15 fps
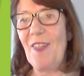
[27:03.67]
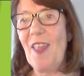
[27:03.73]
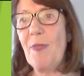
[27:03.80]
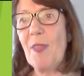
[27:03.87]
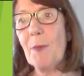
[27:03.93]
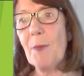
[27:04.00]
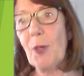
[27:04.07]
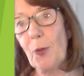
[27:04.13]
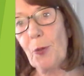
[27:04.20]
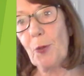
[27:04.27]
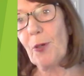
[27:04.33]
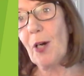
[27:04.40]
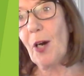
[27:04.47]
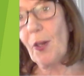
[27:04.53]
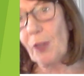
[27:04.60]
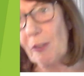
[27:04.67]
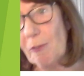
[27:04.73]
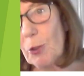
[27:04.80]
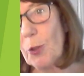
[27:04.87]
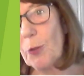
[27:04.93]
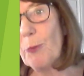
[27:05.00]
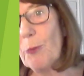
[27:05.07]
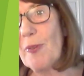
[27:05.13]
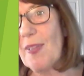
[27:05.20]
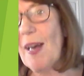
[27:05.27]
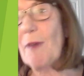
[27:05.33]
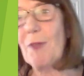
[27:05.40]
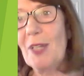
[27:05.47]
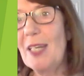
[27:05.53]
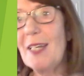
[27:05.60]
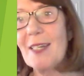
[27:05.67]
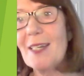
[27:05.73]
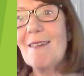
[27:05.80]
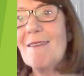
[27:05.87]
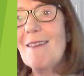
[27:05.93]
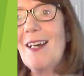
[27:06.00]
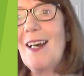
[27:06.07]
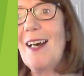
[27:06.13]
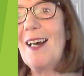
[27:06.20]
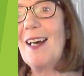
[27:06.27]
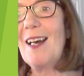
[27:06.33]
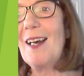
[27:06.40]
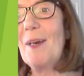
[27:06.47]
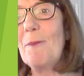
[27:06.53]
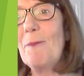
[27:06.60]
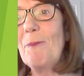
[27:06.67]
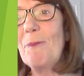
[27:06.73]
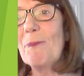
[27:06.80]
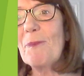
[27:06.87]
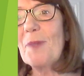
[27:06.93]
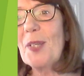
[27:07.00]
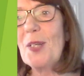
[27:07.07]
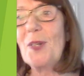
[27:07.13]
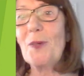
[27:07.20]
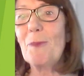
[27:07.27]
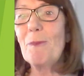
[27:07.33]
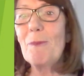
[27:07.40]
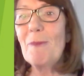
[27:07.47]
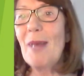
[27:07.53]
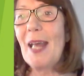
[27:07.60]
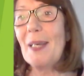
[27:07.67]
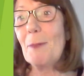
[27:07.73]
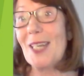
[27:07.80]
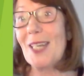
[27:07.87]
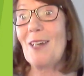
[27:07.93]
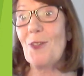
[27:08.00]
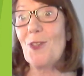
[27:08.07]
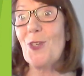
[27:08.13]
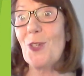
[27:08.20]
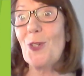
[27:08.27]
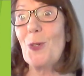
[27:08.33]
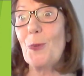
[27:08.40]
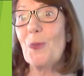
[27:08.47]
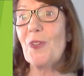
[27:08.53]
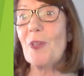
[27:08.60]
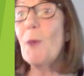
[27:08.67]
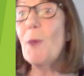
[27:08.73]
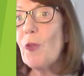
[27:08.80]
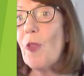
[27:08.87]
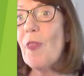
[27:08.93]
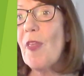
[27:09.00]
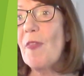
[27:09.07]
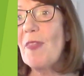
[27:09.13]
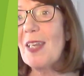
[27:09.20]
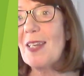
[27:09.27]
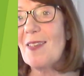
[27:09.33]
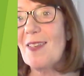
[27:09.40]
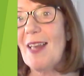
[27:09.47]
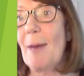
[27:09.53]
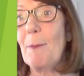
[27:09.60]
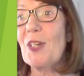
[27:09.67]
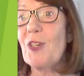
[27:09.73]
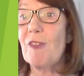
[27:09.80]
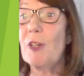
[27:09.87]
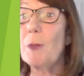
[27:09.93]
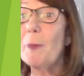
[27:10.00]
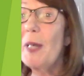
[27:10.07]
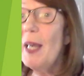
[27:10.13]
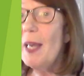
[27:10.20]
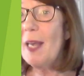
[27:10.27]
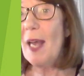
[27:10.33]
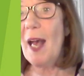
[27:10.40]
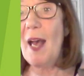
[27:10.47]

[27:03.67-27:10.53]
and then them go on their own without needing, you know, anybody else to go with them other than the established group.